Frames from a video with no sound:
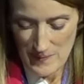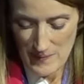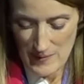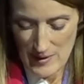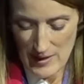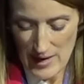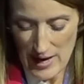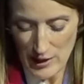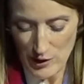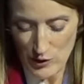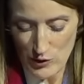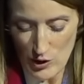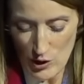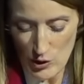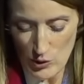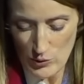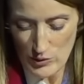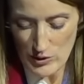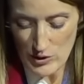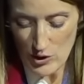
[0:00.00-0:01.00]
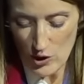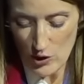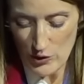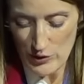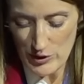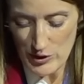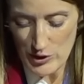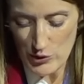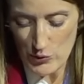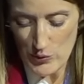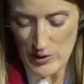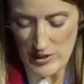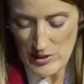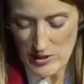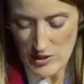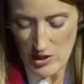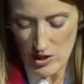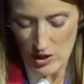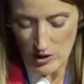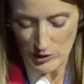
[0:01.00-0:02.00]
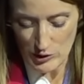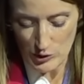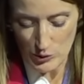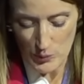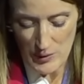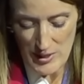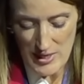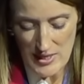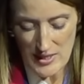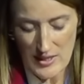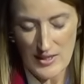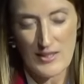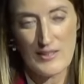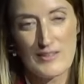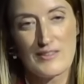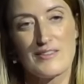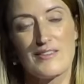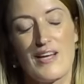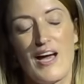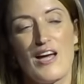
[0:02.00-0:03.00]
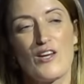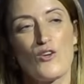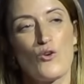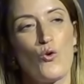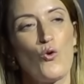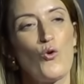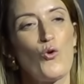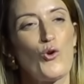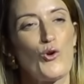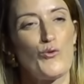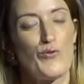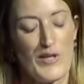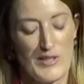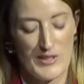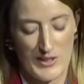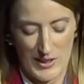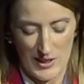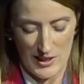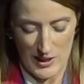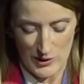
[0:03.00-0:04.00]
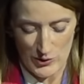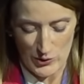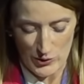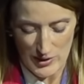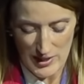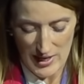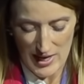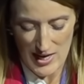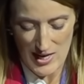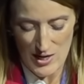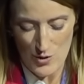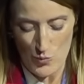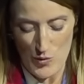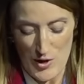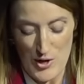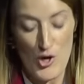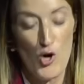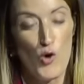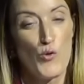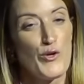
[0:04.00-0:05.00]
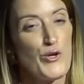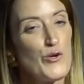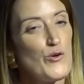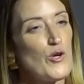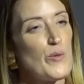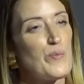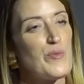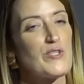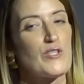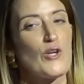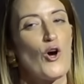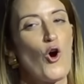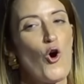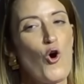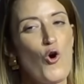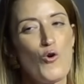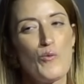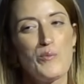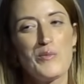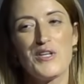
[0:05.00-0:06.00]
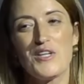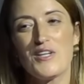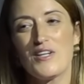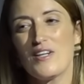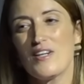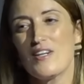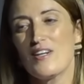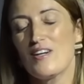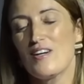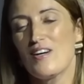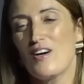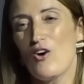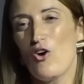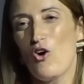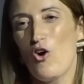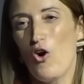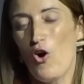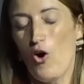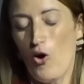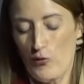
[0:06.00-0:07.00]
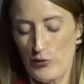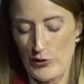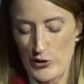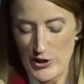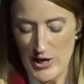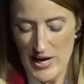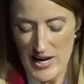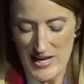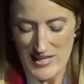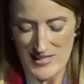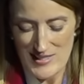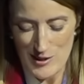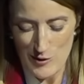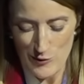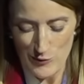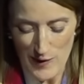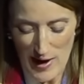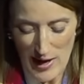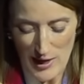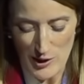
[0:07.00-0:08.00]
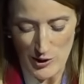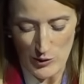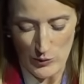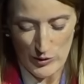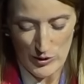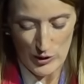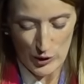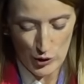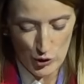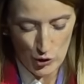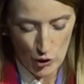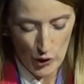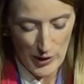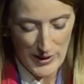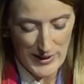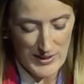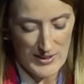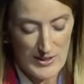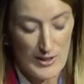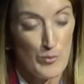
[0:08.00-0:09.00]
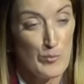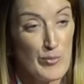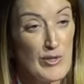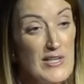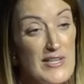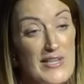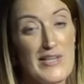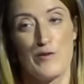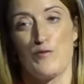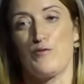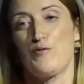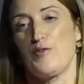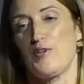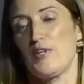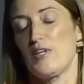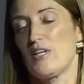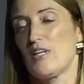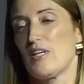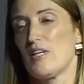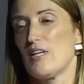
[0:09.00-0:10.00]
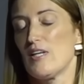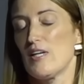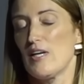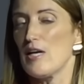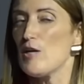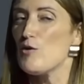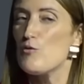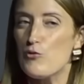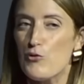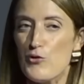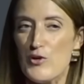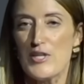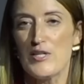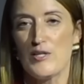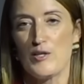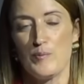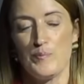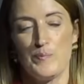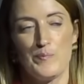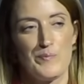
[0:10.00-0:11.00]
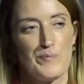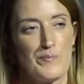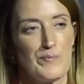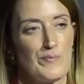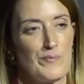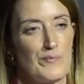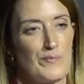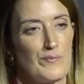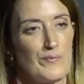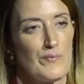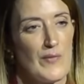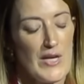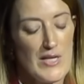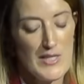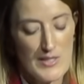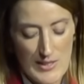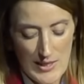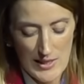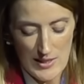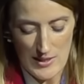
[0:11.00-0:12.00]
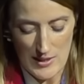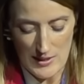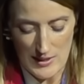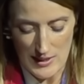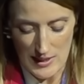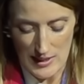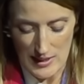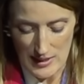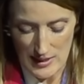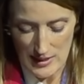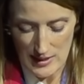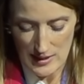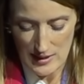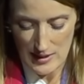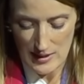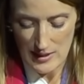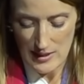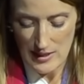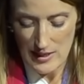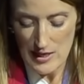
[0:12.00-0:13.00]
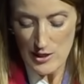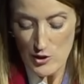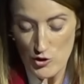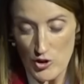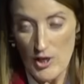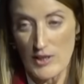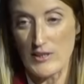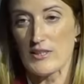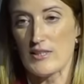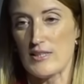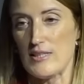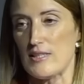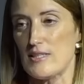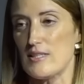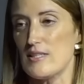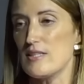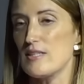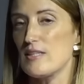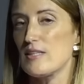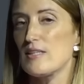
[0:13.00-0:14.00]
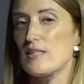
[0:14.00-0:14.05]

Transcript: Like those on the streets last week, and all of us here today, we know Europe is a home of shared values, a choice, a belief in freedom, in dignity, in justice.